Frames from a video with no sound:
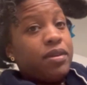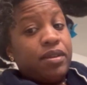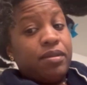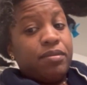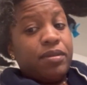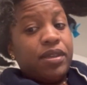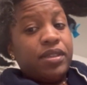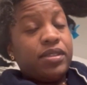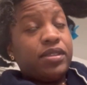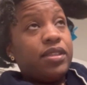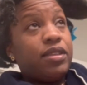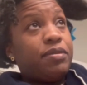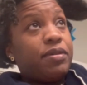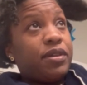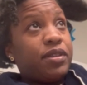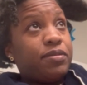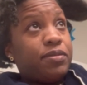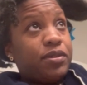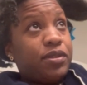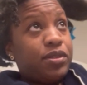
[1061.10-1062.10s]
My sleep
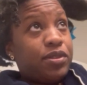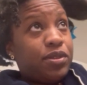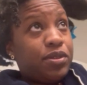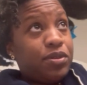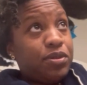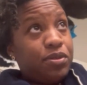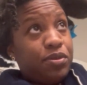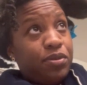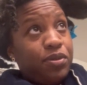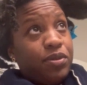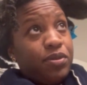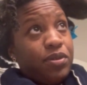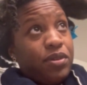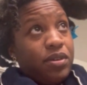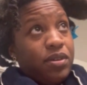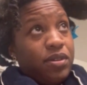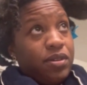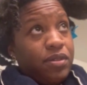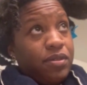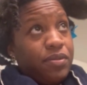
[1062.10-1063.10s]
has been so thrown
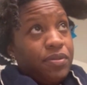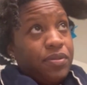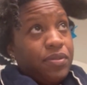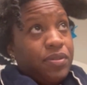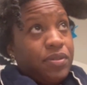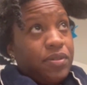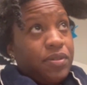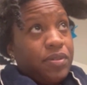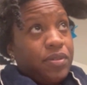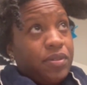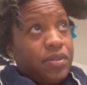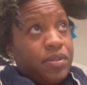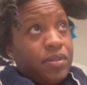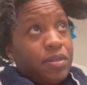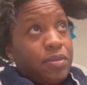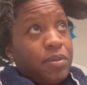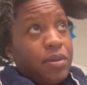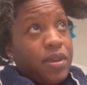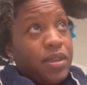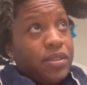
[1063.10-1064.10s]
off
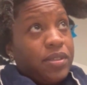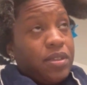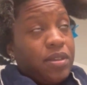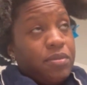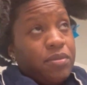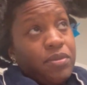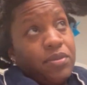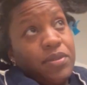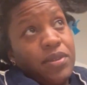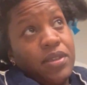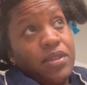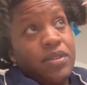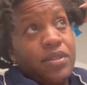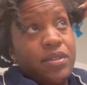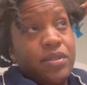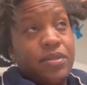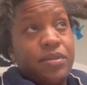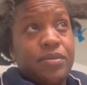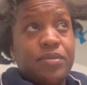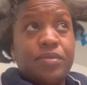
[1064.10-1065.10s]
the past couple weeks.